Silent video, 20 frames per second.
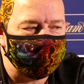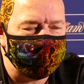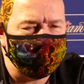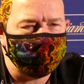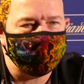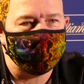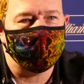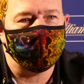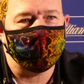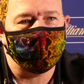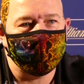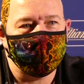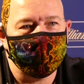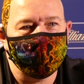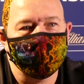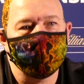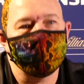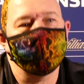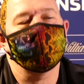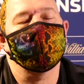He's not. He,
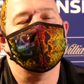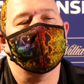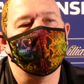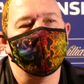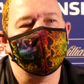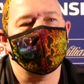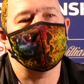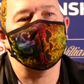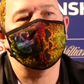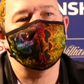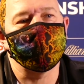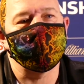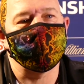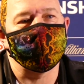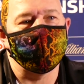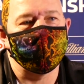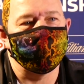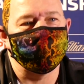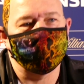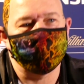I'm older than
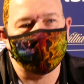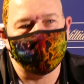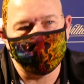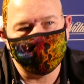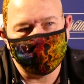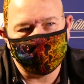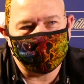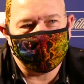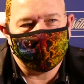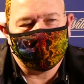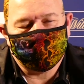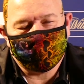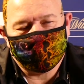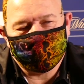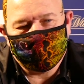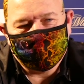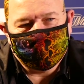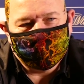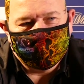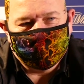him, so
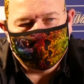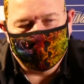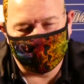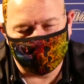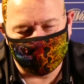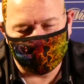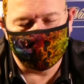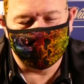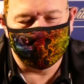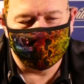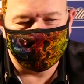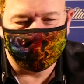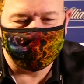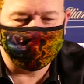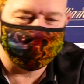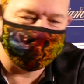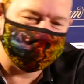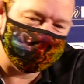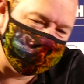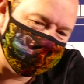actually.
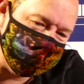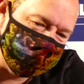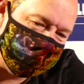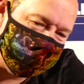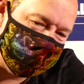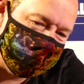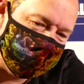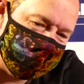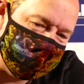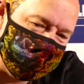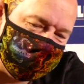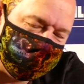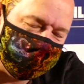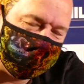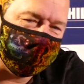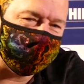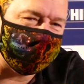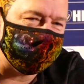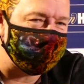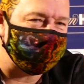So uh,
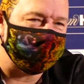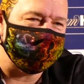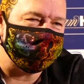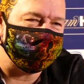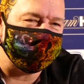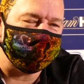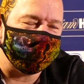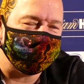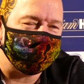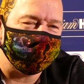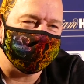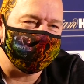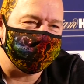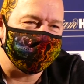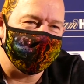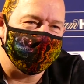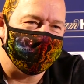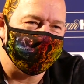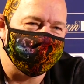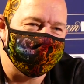no, I don't think uh,
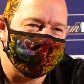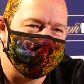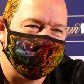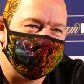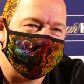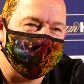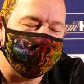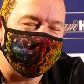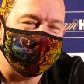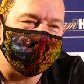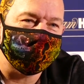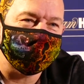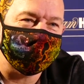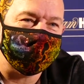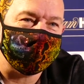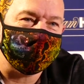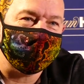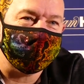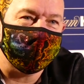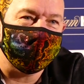the old age
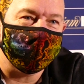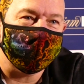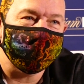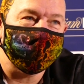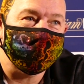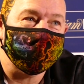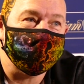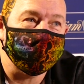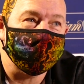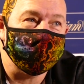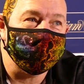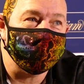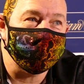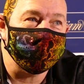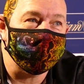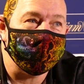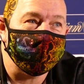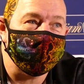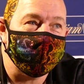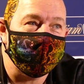guys uh,
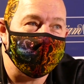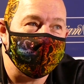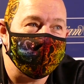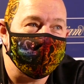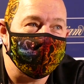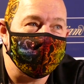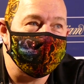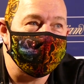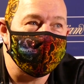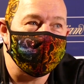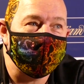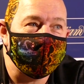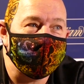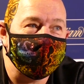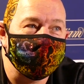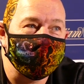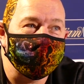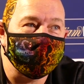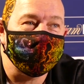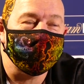will
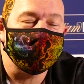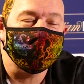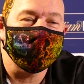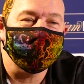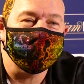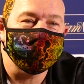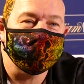matter at all.